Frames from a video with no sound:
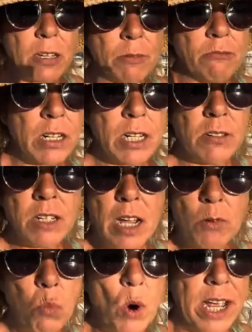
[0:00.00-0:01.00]
something really
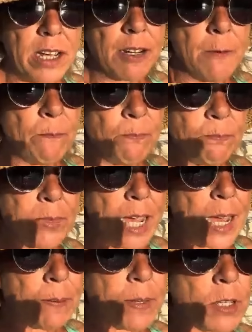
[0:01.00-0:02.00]
dead weird that
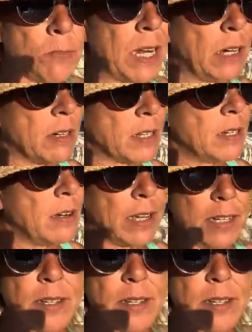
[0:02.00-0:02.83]
happened to me last night,